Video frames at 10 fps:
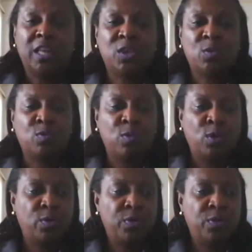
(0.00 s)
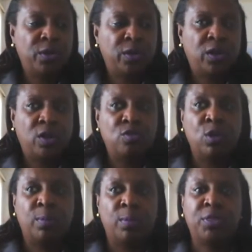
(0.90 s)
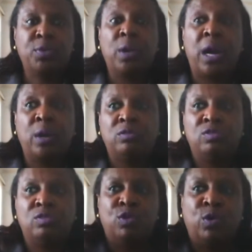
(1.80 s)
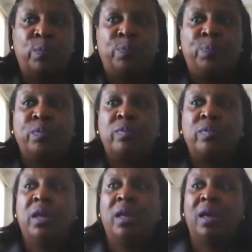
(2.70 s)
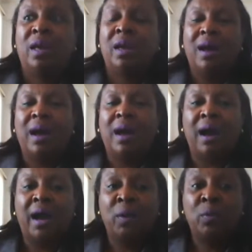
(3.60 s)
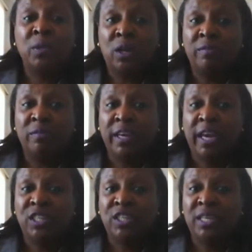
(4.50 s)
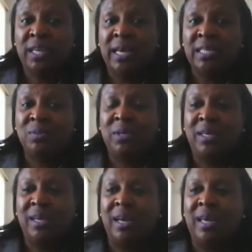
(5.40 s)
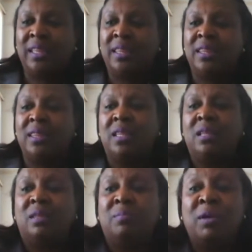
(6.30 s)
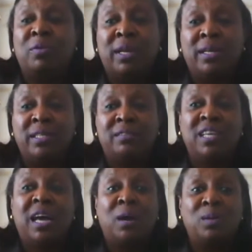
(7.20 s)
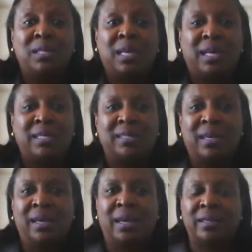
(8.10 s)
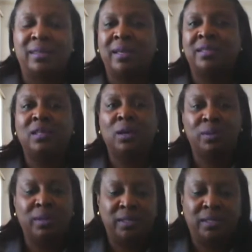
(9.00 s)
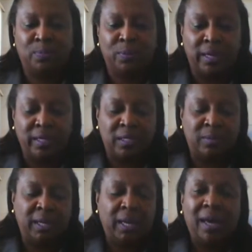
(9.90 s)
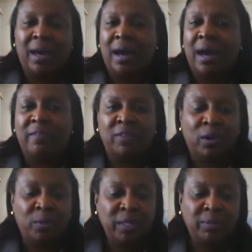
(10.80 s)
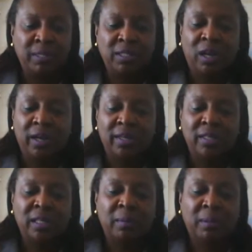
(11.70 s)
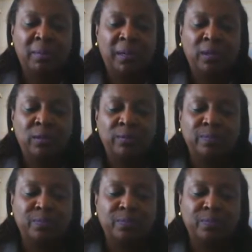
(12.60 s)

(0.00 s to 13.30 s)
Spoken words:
the aroma throughout the room. I was on vacation last week, and my relative's house that I stayed at, they totally surprised me. I've always been talking to them about